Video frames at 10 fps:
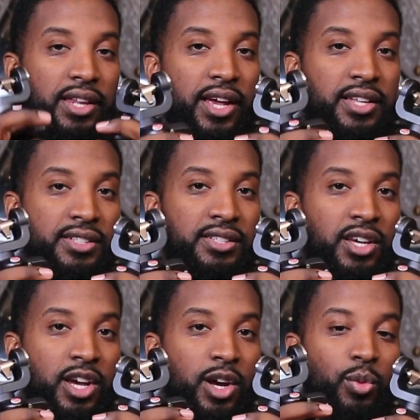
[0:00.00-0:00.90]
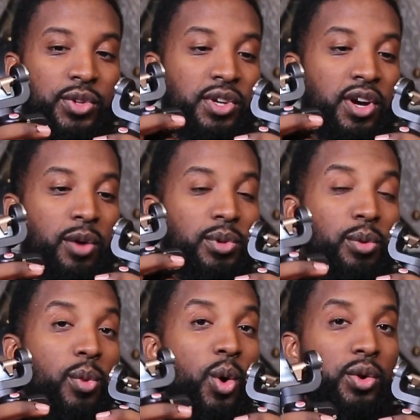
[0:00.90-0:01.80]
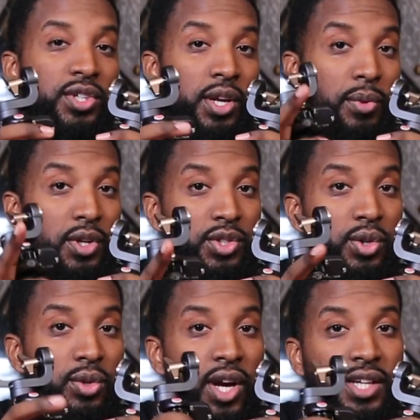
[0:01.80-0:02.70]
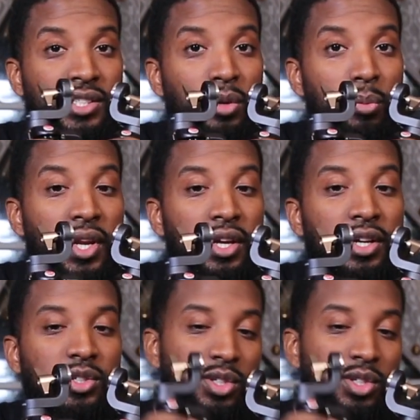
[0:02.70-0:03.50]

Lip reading: lens with the couple of motors that I'm going to show you guys in a minute here.